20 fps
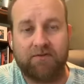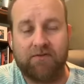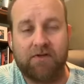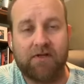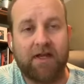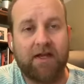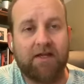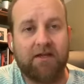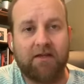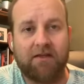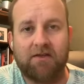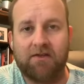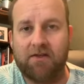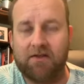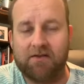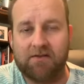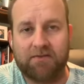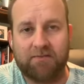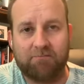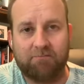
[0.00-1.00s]
If you'd like it, you
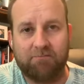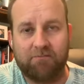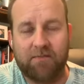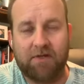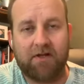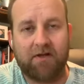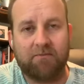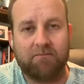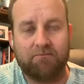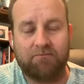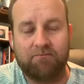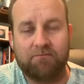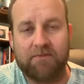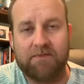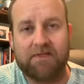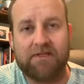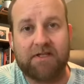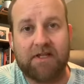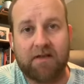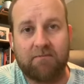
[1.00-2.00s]
can just
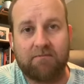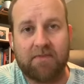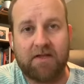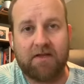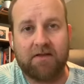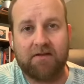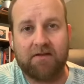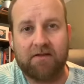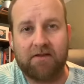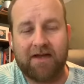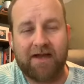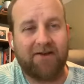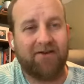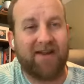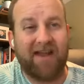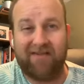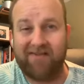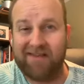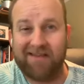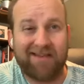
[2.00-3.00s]
DM me. I don't
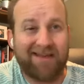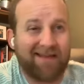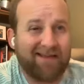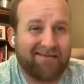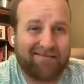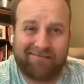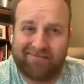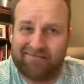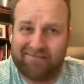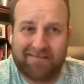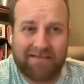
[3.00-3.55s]
have it yet.